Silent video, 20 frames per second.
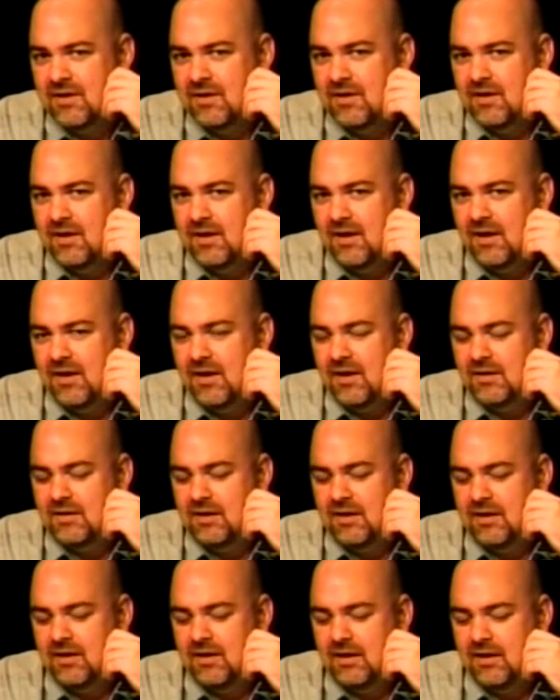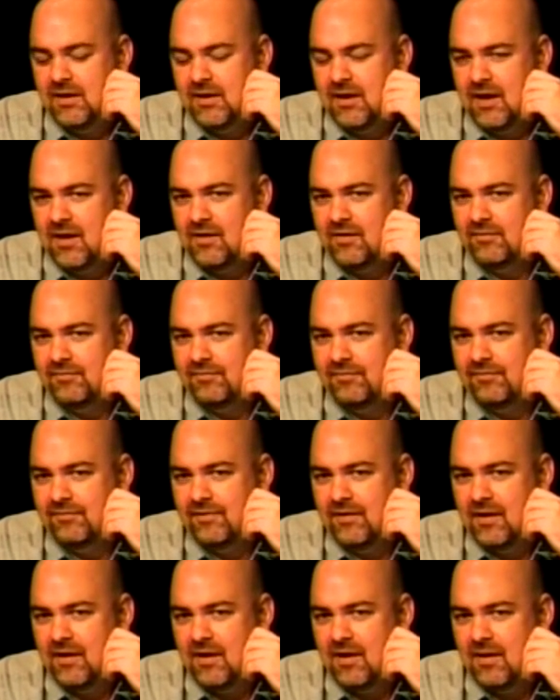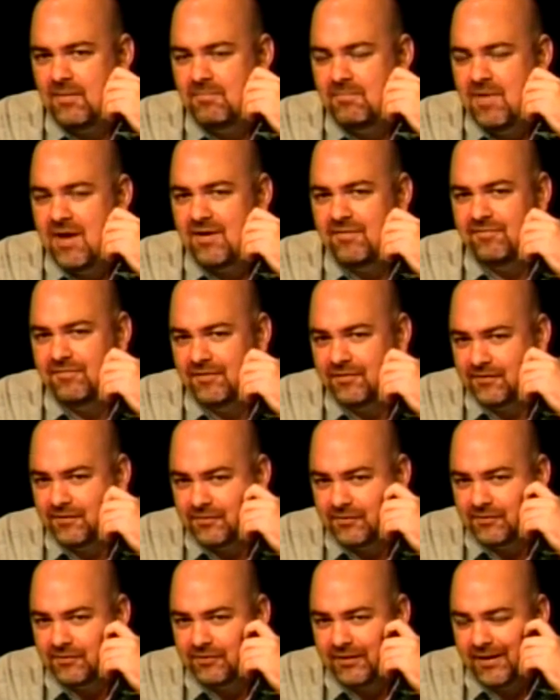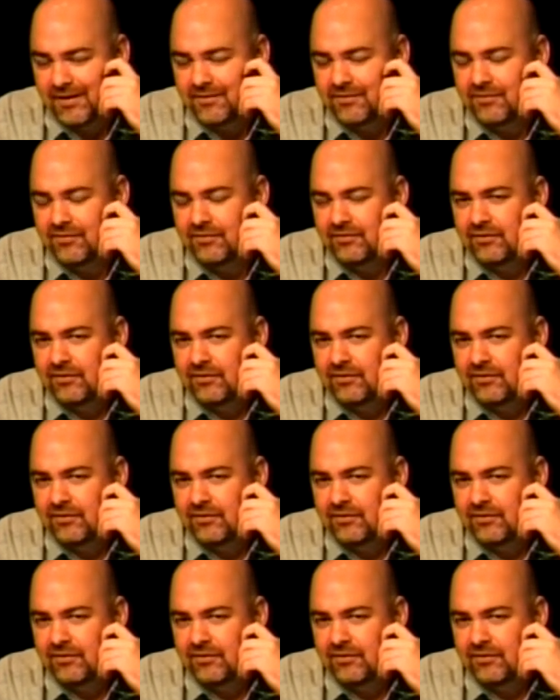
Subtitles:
in any kind of metaphysical sense.